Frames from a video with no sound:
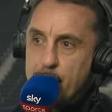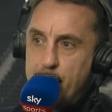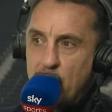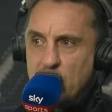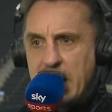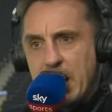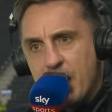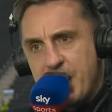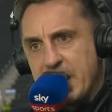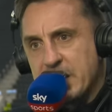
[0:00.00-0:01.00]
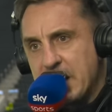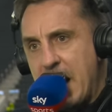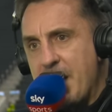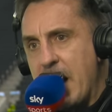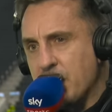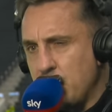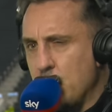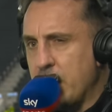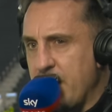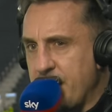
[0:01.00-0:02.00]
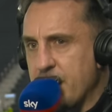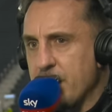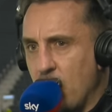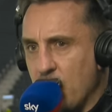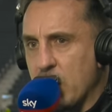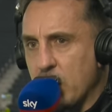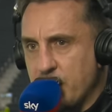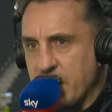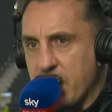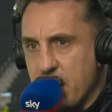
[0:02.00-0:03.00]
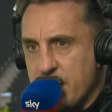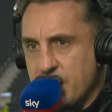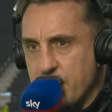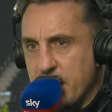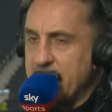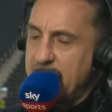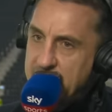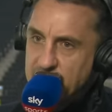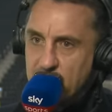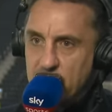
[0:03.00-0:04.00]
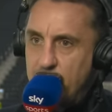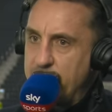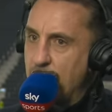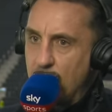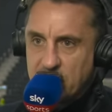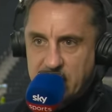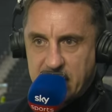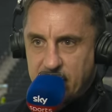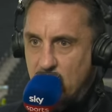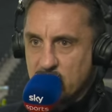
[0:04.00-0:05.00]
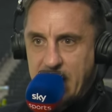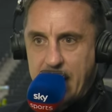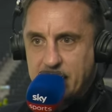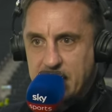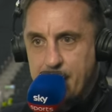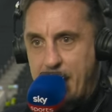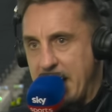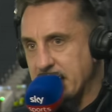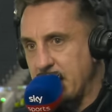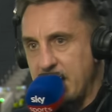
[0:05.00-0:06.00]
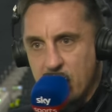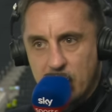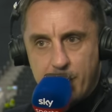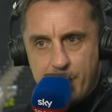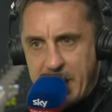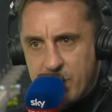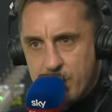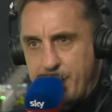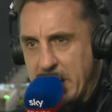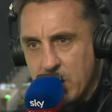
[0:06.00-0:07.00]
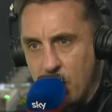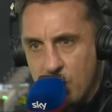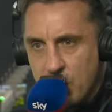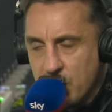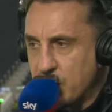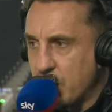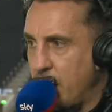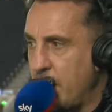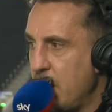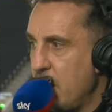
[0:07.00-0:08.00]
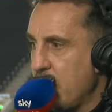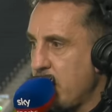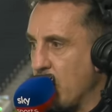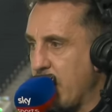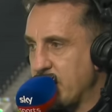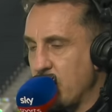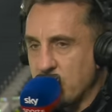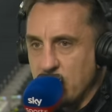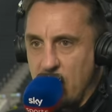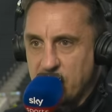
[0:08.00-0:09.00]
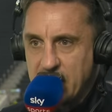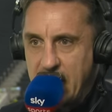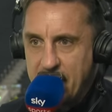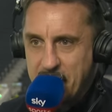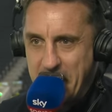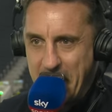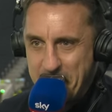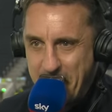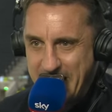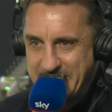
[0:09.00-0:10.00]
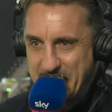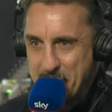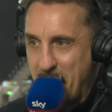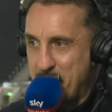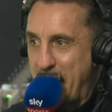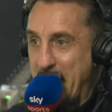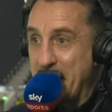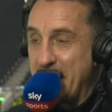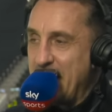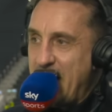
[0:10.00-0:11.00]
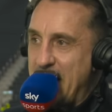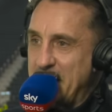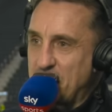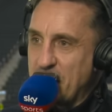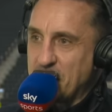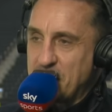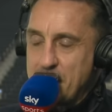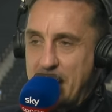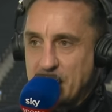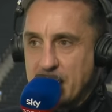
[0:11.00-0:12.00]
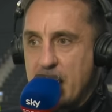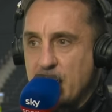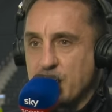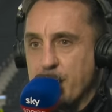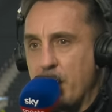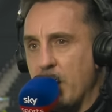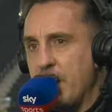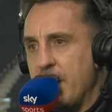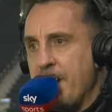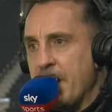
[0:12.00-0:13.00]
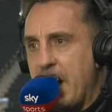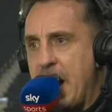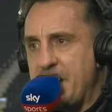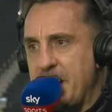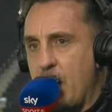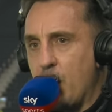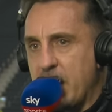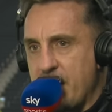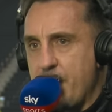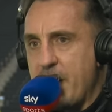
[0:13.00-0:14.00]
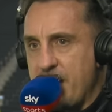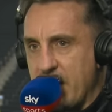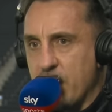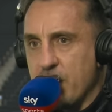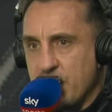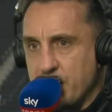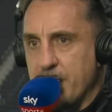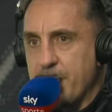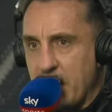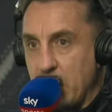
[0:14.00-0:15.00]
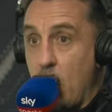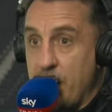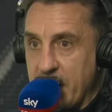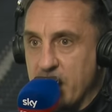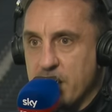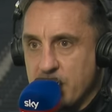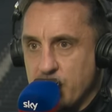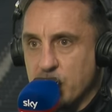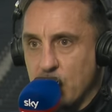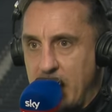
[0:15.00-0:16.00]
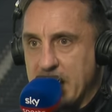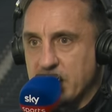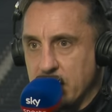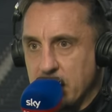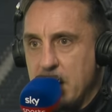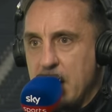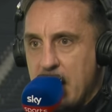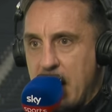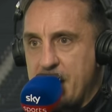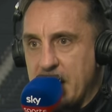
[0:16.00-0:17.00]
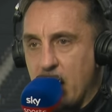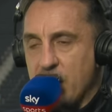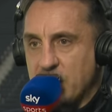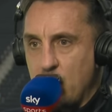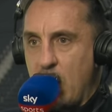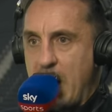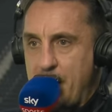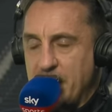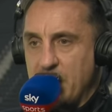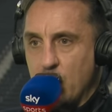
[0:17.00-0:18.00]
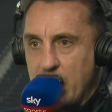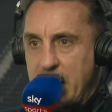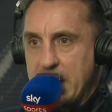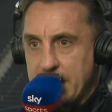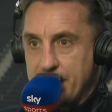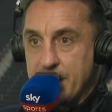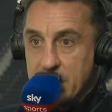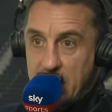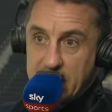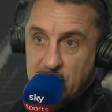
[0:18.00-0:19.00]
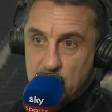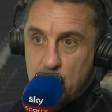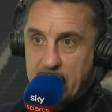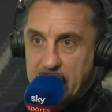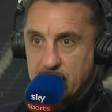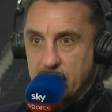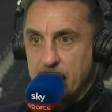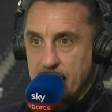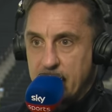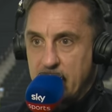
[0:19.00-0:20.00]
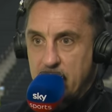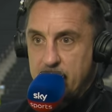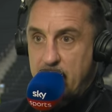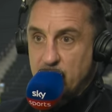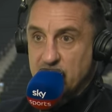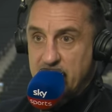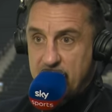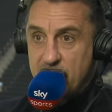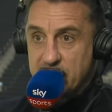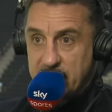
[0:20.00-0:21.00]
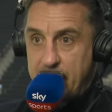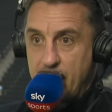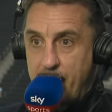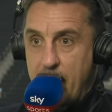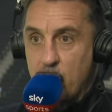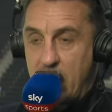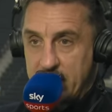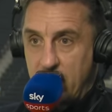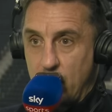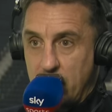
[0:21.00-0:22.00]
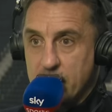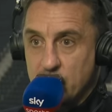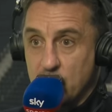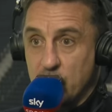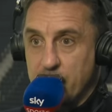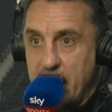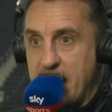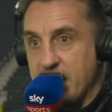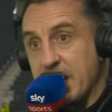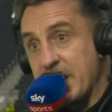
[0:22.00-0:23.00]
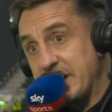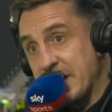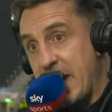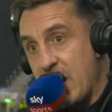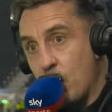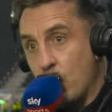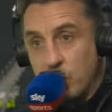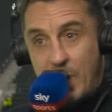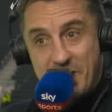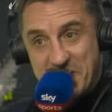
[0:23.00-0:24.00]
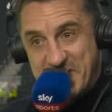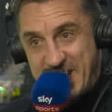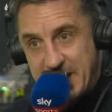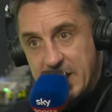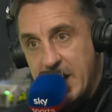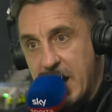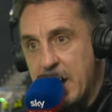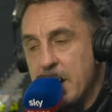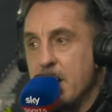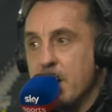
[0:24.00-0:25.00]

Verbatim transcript: but little things like that do give other clubs encouragement. And it is early. We know that City have lost games in the past, and they've gone on big, big long runs. So, you know, let's not sort of start if you like writing them off by any stretch of the imagination. But I think that will give a bit of encouragement, a lot of encouragement to Arsenal. I think obviously what happened in the week against Newcastle, um, it was a serious team that Pep Guardiola took up there, and I think today at Wolves we haven't seen it yet,